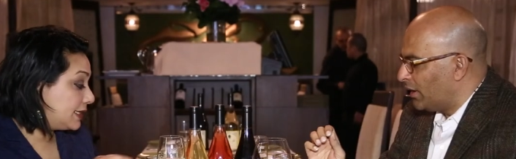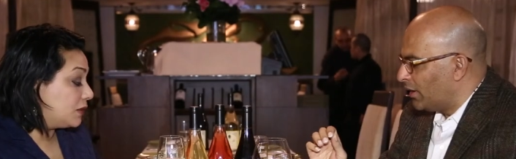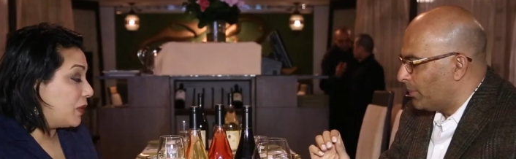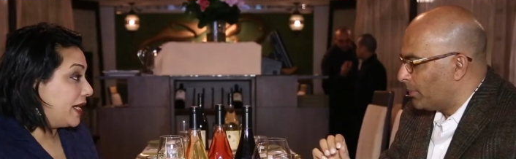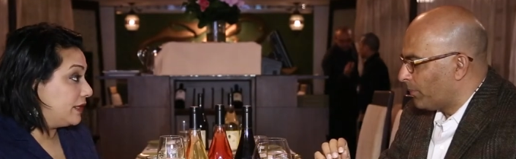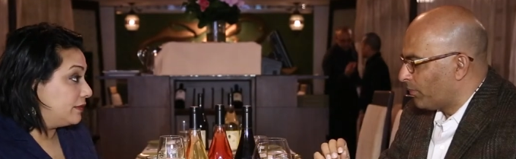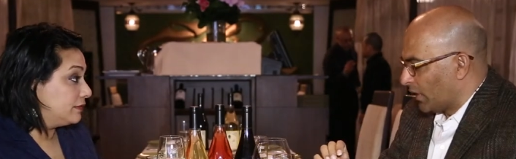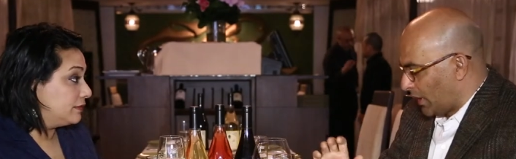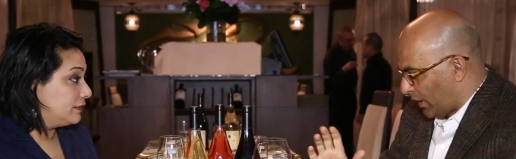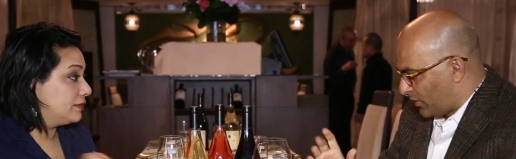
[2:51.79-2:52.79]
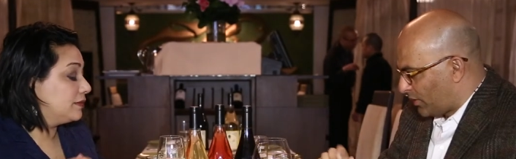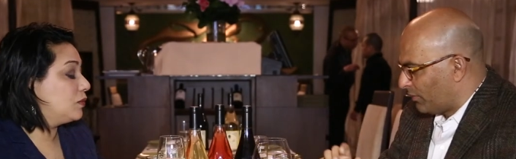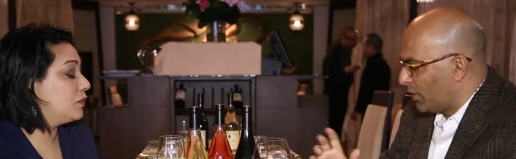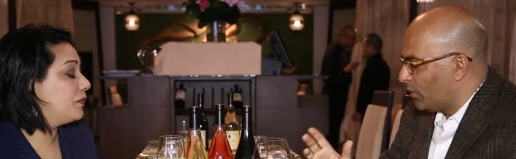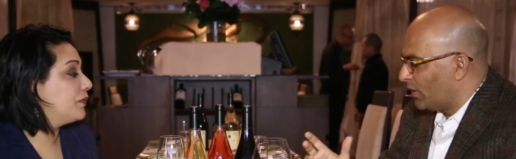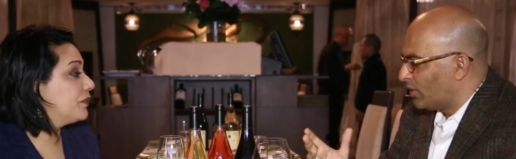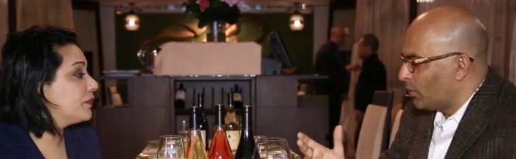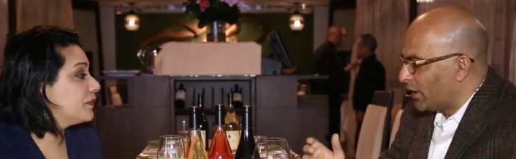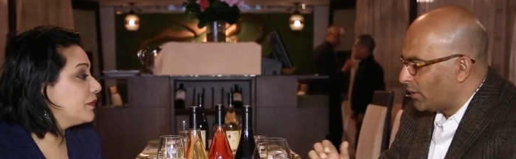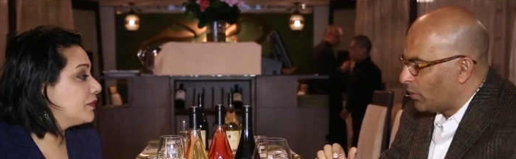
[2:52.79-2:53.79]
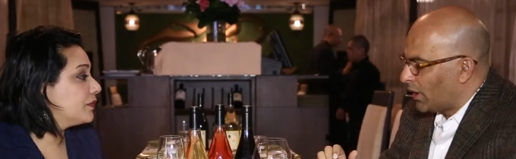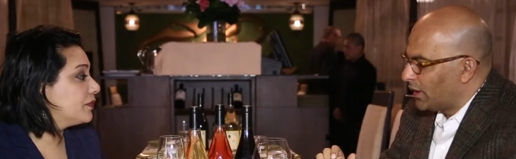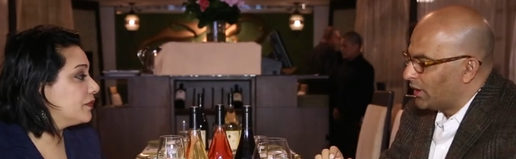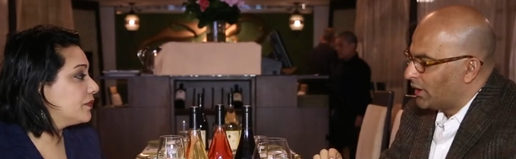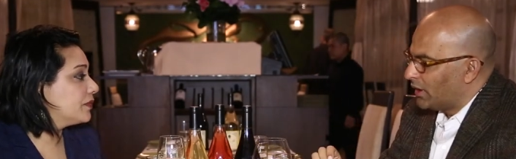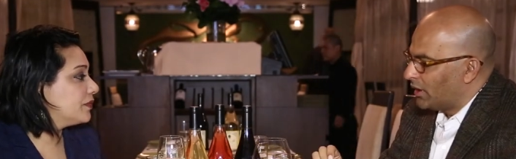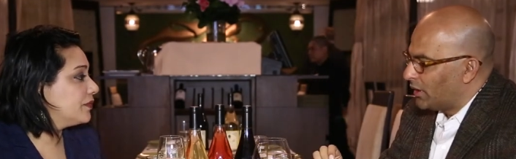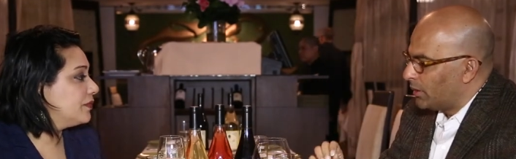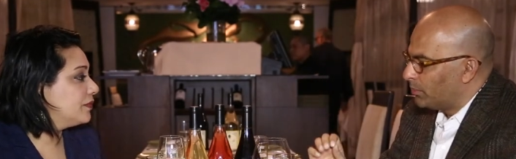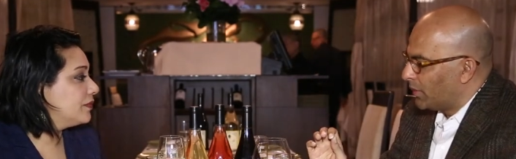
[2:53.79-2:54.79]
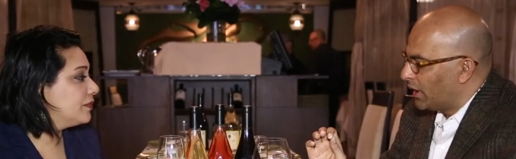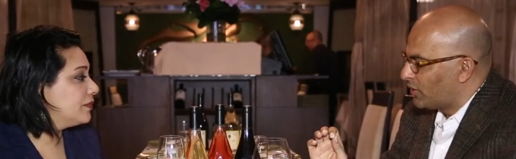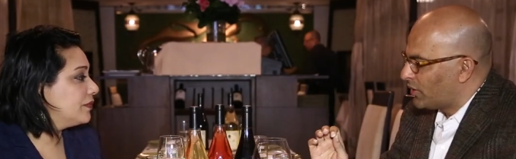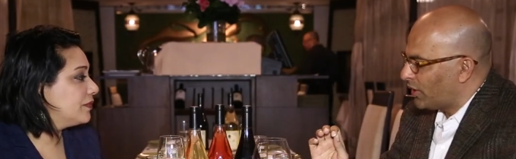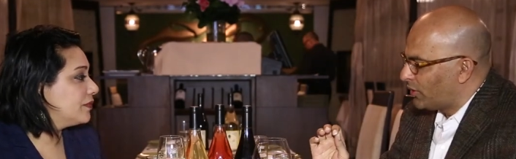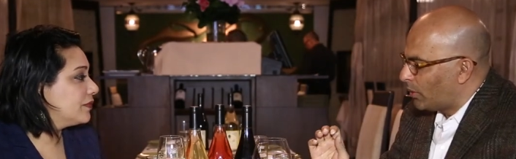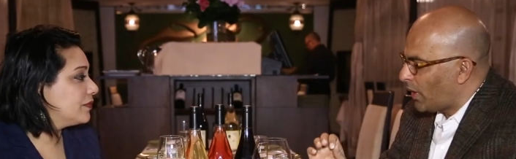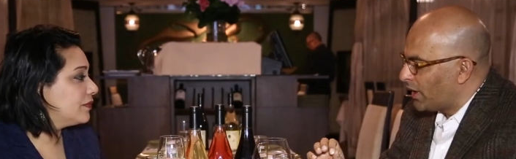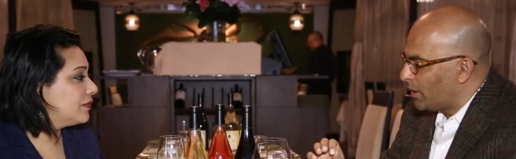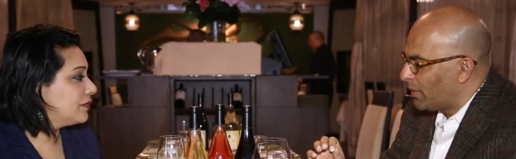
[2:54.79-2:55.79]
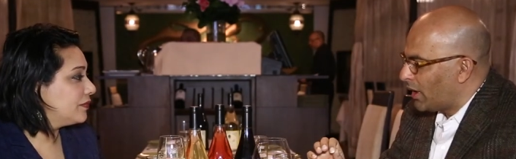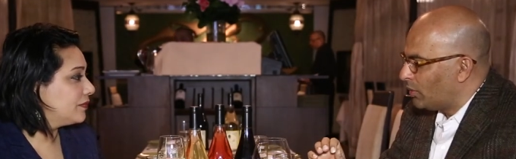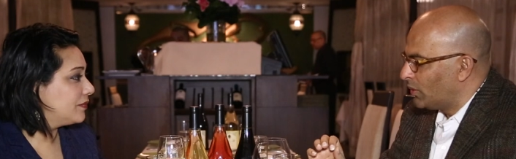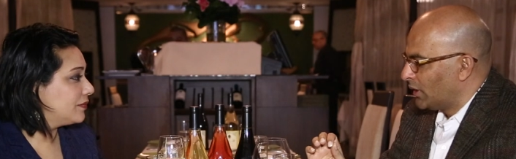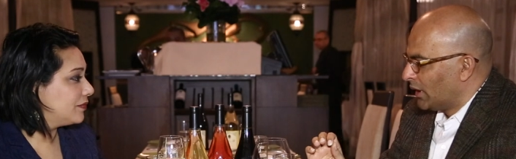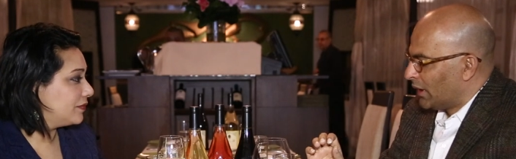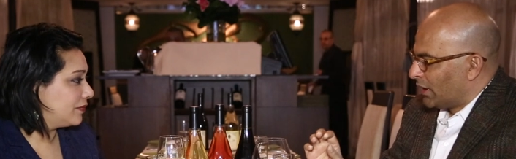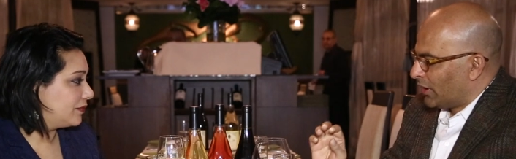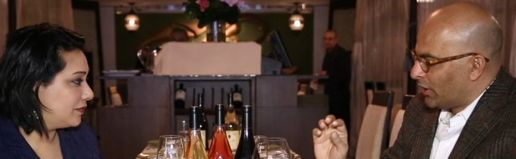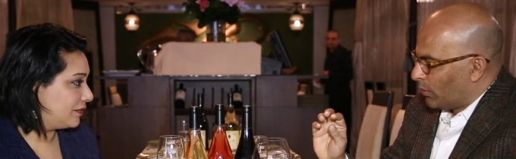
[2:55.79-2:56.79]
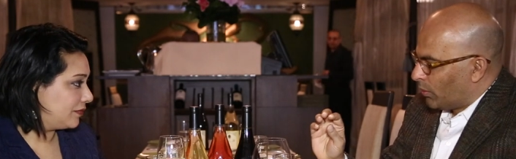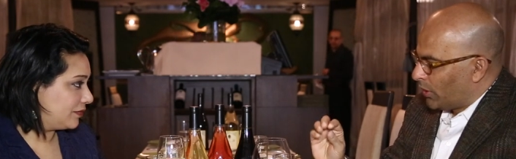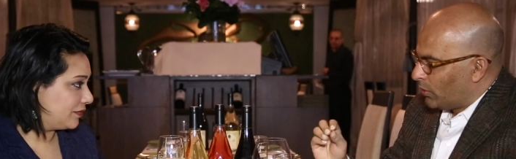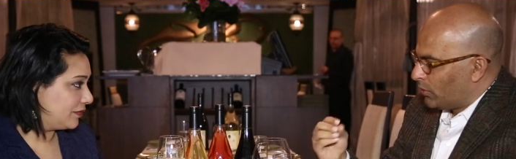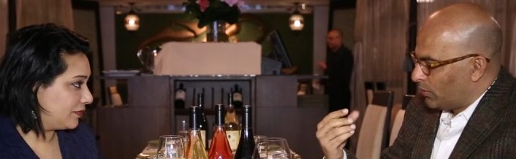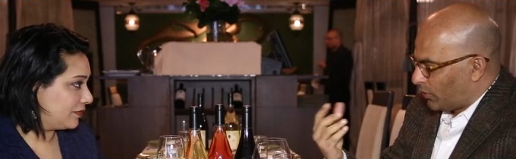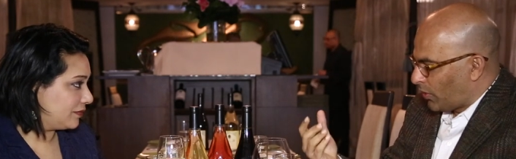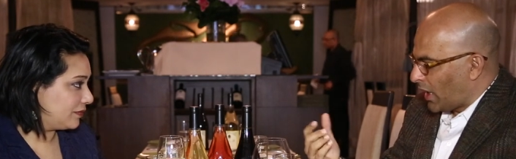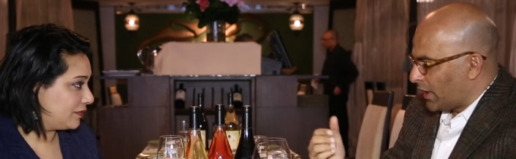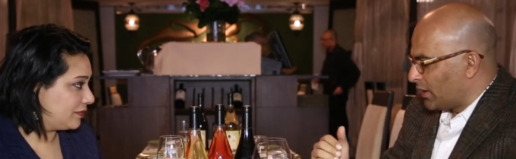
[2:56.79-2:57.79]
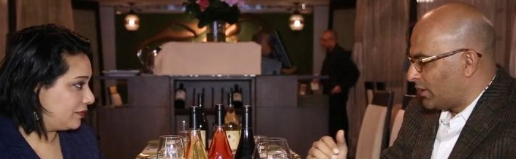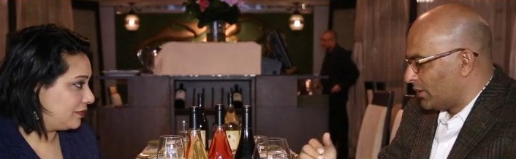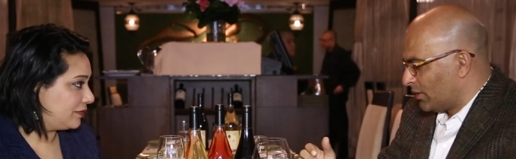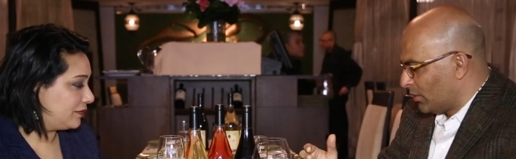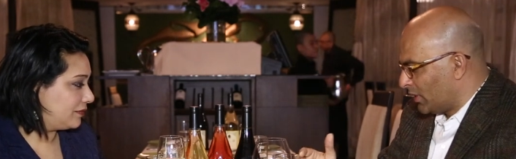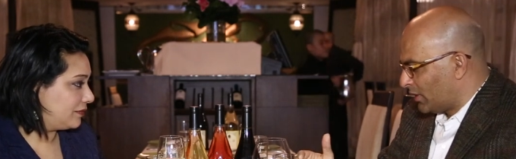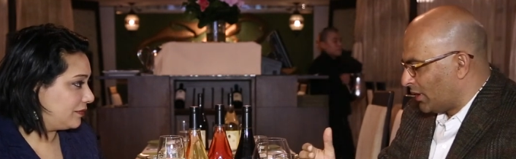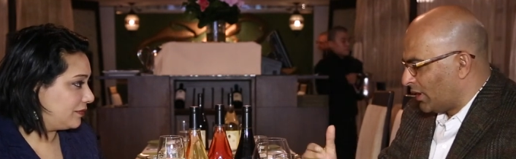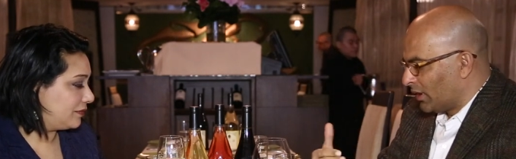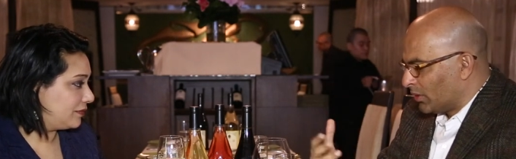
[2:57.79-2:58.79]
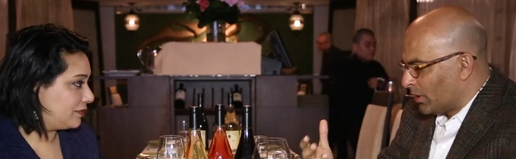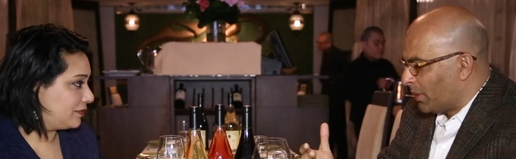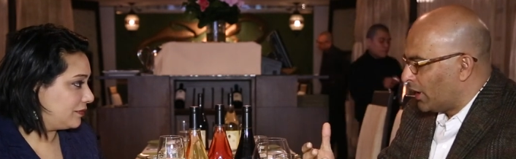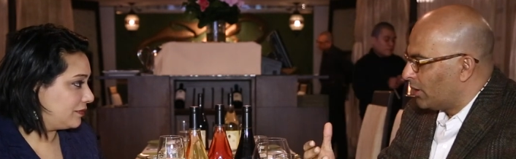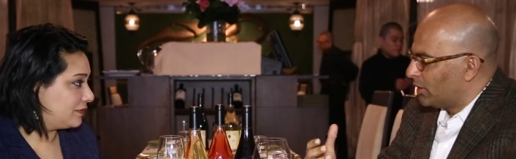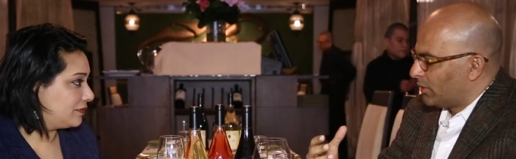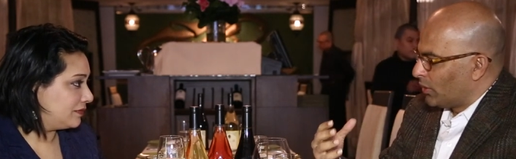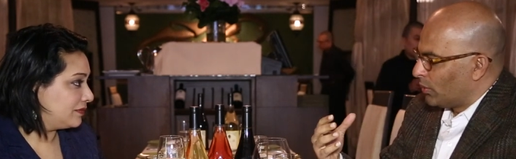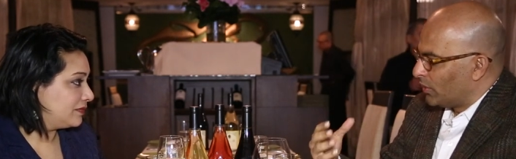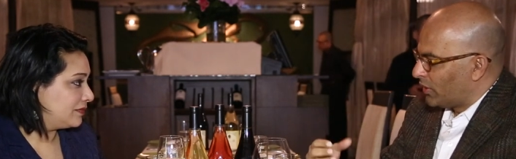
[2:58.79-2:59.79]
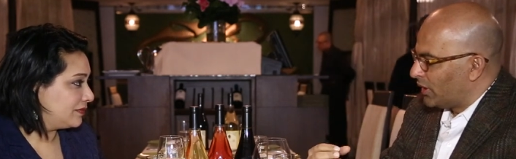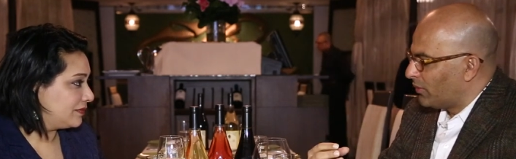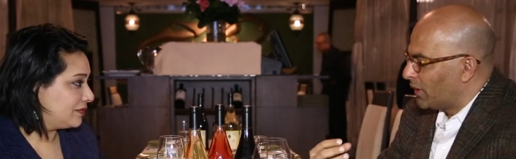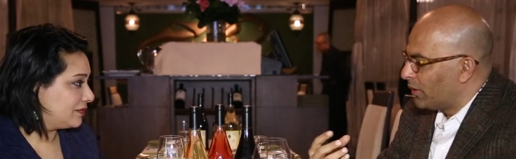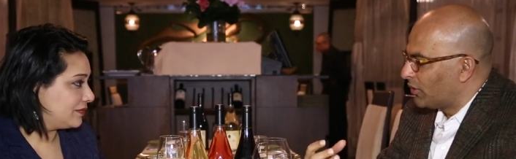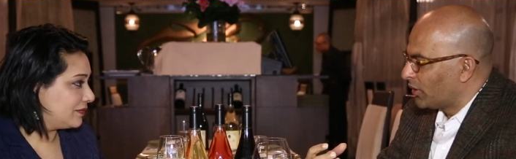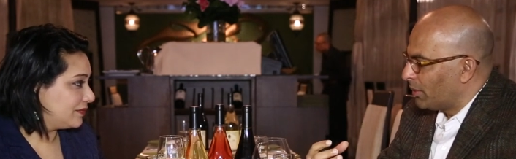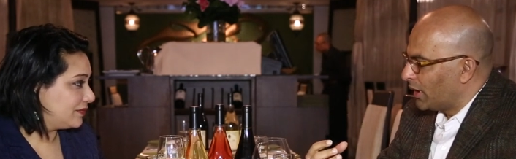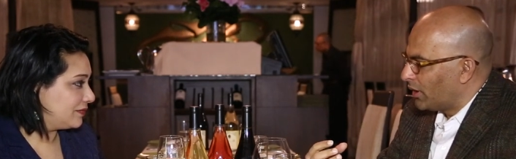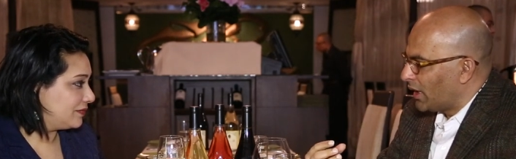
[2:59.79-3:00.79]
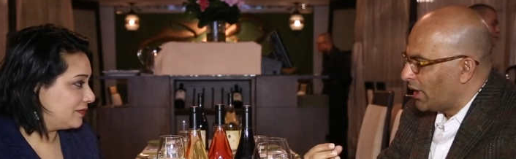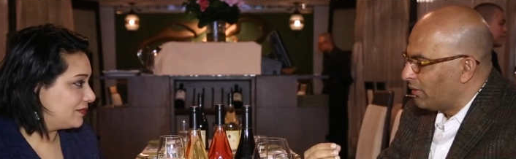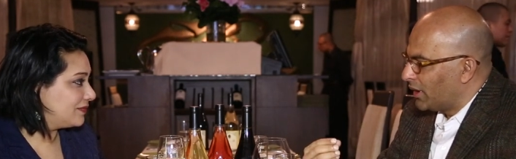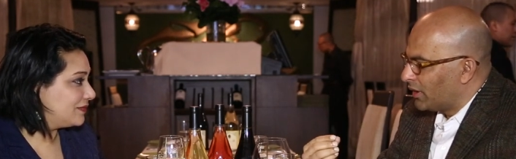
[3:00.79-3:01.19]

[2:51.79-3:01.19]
Speaker 1: it's the white?
Speaker 2: Yes, Viognier is a white wine. It's just the right amount. When you try it with the bhel, you'll see the flavors coming alive.